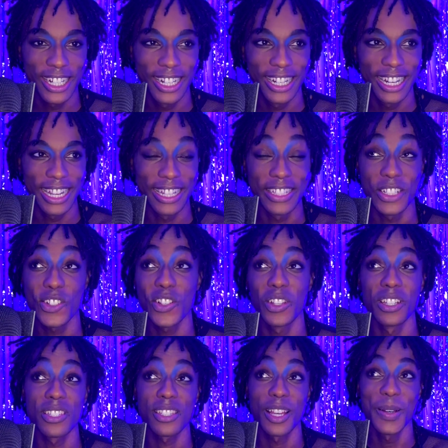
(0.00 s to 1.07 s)
and then she
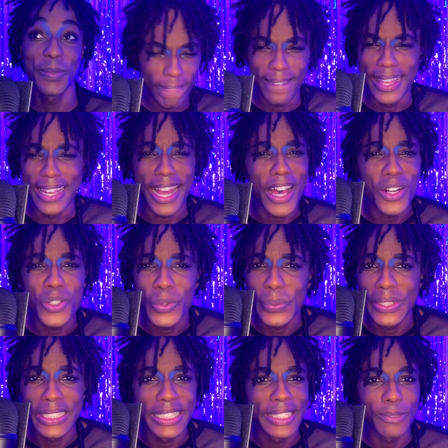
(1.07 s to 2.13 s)
looks up, and I don't
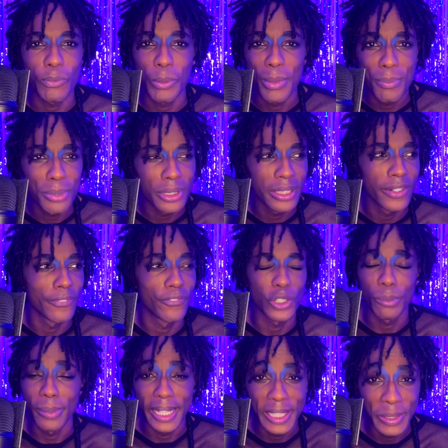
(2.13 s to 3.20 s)
really remember
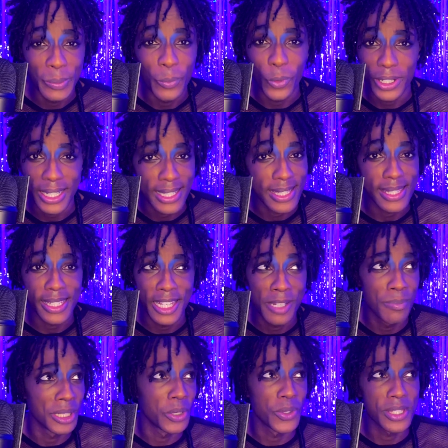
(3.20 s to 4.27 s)
verbatim what I said,
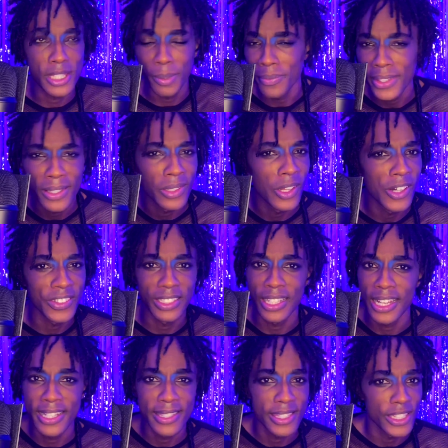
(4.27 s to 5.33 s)
but it was something along the
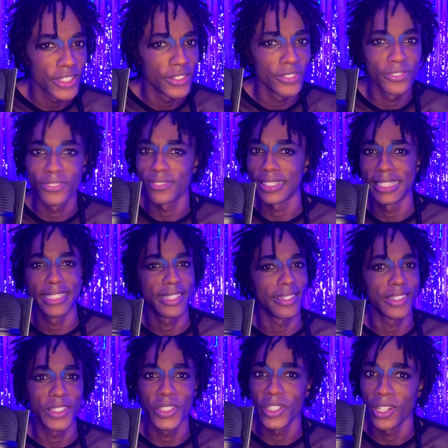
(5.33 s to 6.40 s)
lines of like,
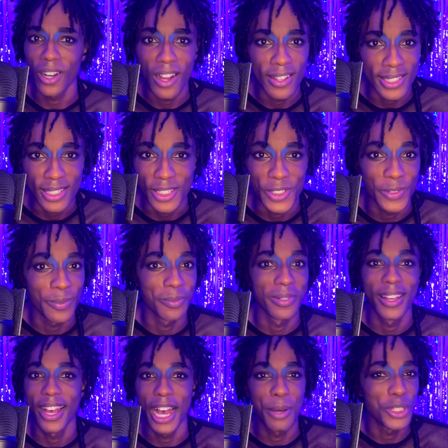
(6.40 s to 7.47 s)
you're awesome,
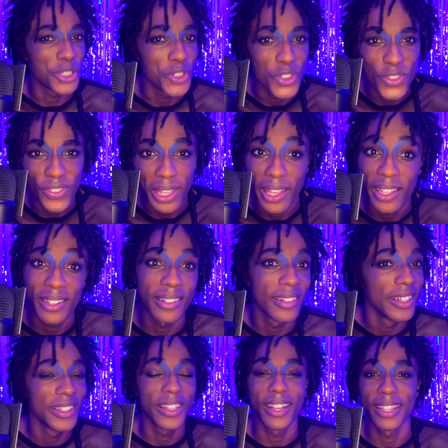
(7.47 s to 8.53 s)
I'm a huge fan,
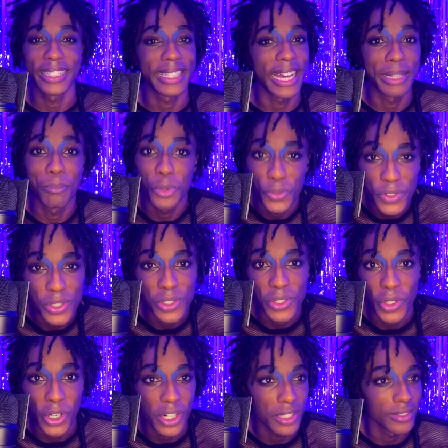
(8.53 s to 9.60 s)
like I moved to New
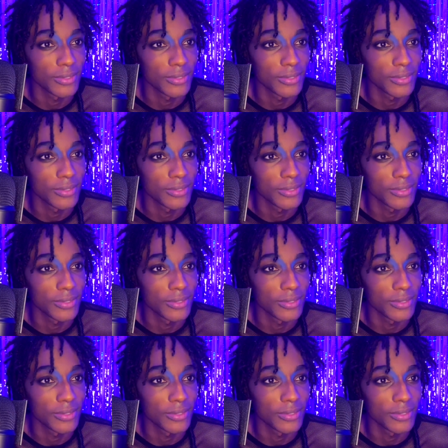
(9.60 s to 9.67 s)
York